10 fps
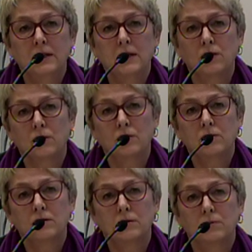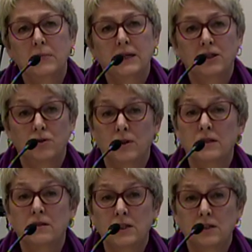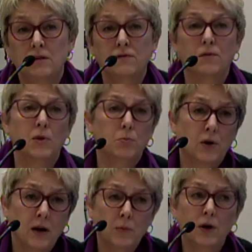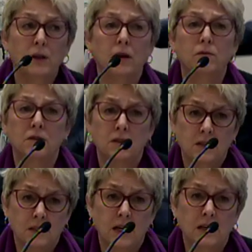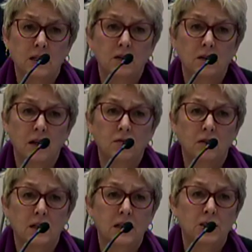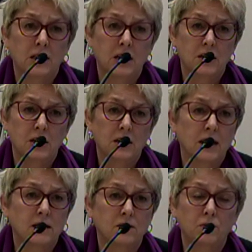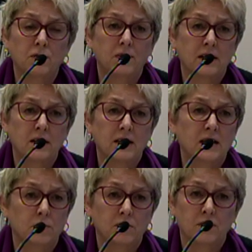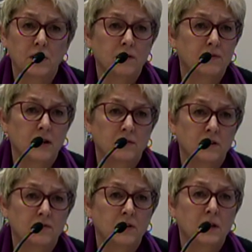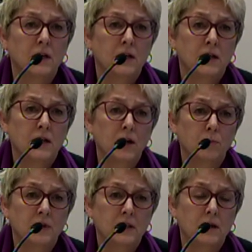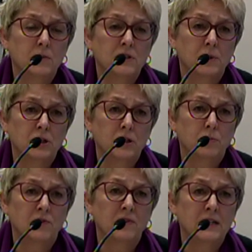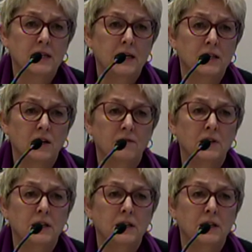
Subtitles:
that girls make the transition from the primary level to the secondary level in education. We found that that's been very effective in helping them, especially in preventing HIV.